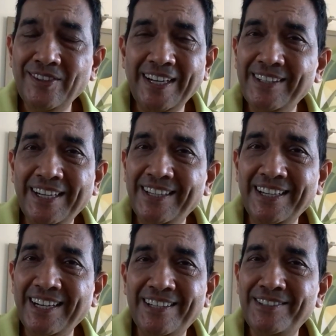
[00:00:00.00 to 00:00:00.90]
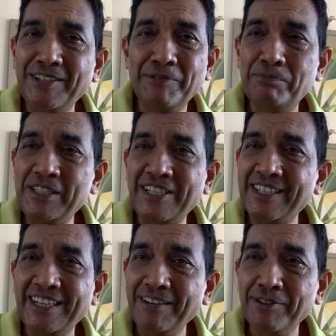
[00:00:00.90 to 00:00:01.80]
and they're they're uh, busier
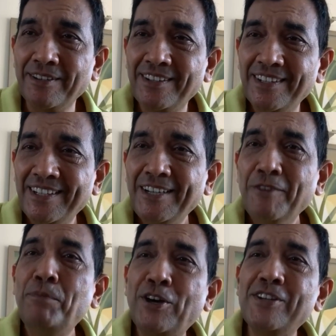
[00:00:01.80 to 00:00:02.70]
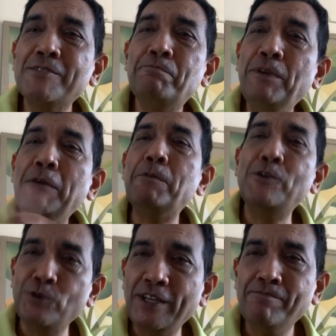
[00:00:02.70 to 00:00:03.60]
than ever because people
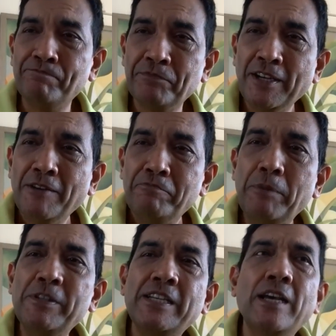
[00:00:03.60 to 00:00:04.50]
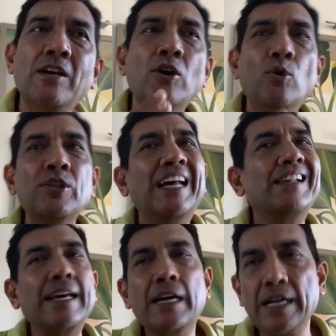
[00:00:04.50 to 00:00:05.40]
know them. People yeah. say, "Oh, they are
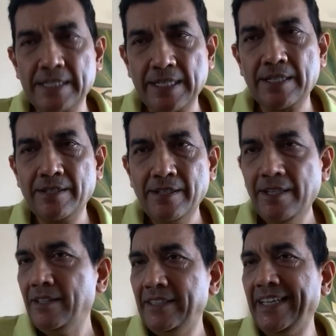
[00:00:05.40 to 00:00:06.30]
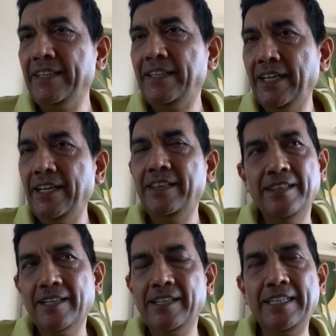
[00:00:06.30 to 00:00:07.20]
like us. They they
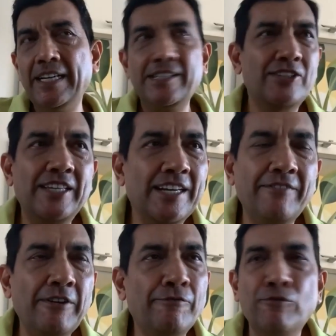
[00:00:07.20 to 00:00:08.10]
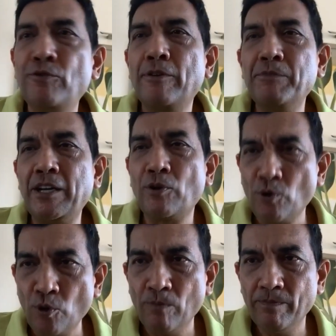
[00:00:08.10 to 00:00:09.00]
they are they are giving food from their
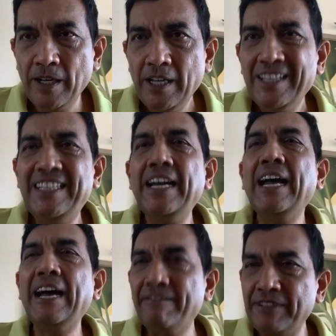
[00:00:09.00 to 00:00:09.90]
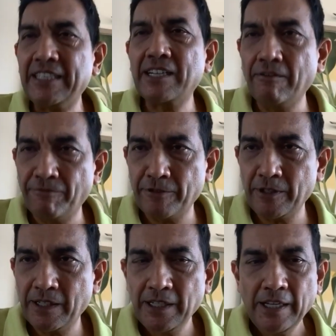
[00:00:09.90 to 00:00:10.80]
home. Mm. They have that comfort."
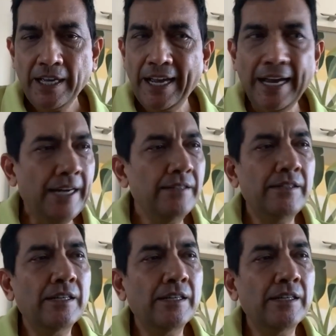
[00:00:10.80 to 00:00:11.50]
And